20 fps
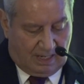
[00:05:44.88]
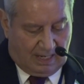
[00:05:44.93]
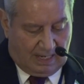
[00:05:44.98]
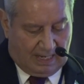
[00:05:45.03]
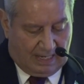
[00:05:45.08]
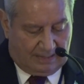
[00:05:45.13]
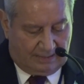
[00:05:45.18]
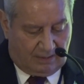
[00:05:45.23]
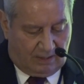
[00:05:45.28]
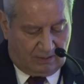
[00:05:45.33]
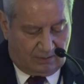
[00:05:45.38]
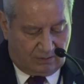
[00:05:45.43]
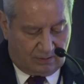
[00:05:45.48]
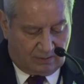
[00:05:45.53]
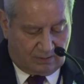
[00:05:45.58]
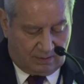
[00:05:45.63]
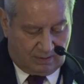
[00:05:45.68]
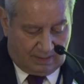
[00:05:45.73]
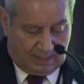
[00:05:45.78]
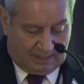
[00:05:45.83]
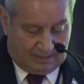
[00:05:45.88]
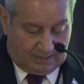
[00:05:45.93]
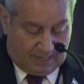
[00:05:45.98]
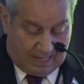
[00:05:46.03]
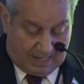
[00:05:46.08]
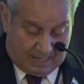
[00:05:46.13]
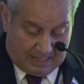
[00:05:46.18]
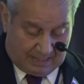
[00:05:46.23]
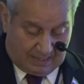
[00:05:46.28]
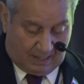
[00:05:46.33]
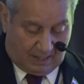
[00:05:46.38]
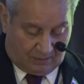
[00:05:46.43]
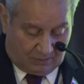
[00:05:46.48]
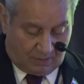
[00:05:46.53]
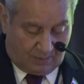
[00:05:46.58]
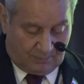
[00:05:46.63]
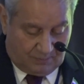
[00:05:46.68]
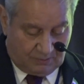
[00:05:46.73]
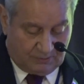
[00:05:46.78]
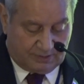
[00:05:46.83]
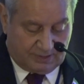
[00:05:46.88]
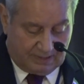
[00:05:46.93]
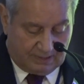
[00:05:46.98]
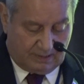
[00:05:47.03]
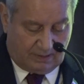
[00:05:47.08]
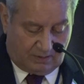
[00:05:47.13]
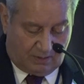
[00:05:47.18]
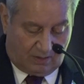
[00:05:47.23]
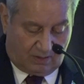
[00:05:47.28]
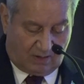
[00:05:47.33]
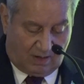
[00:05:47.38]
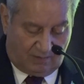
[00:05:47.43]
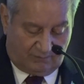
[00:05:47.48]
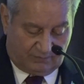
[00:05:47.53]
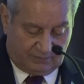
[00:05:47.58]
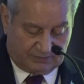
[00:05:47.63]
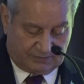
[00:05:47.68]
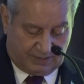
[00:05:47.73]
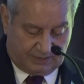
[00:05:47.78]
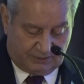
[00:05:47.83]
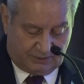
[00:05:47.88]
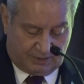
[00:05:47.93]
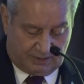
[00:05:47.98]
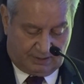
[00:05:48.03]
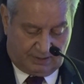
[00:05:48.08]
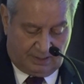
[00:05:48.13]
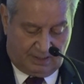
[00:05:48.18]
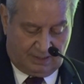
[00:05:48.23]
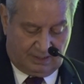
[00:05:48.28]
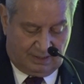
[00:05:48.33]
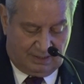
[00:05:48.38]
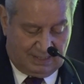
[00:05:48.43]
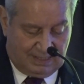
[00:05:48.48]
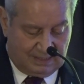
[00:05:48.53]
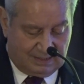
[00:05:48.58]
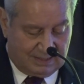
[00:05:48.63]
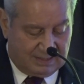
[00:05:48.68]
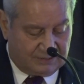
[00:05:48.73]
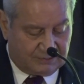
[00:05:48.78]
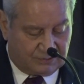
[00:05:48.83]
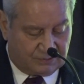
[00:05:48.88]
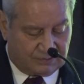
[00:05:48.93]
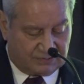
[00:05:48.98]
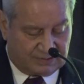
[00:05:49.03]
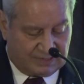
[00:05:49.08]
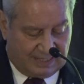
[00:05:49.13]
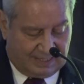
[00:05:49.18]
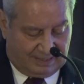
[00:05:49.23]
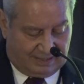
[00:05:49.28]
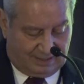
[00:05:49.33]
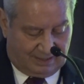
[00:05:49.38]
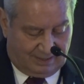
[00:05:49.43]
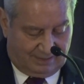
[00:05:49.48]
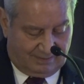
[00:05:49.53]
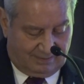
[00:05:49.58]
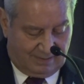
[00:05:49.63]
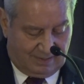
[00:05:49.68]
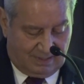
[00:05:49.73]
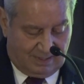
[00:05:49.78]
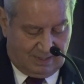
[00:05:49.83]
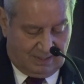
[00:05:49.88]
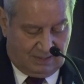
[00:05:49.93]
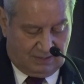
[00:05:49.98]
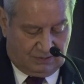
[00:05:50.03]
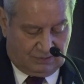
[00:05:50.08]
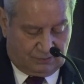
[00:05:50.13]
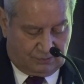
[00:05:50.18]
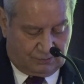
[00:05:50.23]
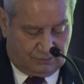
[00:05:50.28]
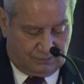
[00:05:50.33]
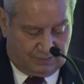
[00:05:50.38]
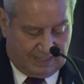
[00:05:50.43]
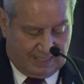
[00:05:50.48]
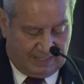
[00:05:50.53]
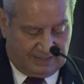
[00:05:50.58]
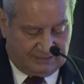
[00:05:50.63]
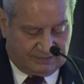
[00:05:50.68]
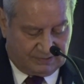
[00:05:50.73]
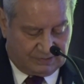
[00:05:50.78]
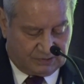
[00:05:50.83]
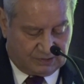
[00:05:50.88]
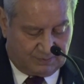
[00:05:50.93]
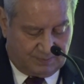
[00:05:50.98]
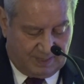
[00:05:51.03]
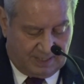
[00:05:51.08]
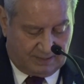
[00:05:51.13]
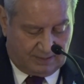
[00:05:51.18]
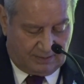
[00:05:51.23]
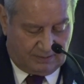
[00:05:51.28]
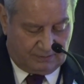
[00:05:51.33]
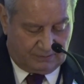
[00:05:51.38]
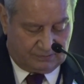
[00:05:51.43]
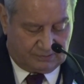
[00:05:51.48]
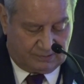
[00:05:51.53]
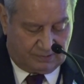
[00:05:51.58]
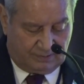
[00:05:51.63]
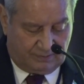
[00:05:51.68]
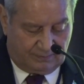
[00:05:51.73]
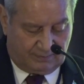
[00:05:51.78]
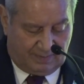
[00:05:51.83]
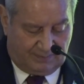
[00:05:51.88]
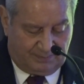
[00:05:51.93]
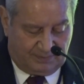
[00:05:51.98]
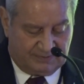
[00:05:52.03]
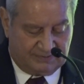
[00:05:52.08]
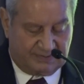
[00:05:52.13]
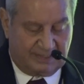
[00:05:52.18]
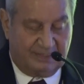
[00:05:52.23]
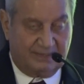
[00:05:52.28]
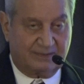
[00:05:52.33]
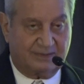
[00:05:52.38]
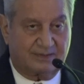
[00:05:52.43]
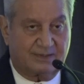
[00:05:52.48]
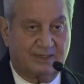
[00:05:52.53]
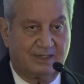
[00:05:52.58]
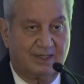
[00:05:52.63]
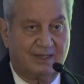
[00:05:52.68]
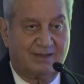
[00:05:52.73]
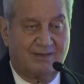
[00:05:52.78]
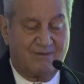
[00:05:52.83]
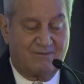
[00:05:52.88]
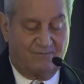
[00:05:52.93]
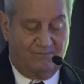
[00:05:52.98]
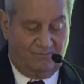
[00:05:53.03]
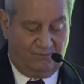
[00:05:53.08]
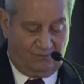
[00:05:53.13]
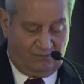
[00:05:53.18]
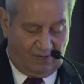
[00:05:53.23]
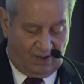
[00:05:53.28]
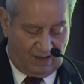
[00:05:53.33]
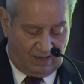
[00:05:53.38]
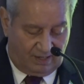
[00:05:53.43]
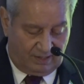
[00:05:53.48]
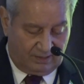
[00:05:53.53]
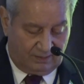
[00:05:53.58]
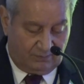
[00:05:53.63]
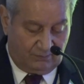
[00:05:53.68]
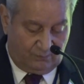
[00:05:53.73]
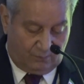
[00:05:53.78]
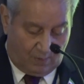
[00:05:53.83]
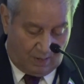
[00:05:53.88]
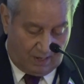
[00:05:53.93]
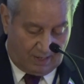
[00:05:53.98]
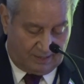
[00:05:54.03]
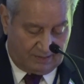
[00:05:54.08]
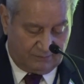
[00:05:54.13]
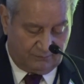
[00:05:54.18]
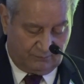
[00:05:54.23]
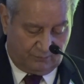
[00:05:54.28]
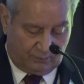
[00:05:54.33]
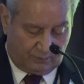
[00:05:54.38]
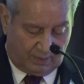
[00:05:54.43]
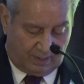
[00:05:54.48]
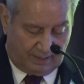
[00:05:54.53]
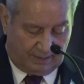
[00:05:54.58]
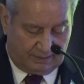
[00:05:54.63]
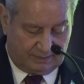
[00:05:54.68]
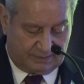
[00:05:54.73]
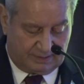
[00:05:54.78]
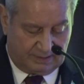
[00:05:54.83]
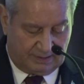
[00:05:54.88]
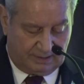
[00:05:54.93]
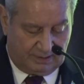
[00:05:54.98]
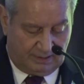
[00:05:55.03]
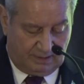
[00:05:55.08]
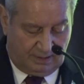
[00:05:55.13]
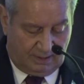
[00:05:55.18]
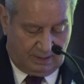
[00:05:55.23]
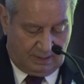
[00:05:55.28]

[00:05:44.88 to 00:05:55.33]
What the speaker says: and our community and our conversation. Needless to say, today's speakers represent wide variety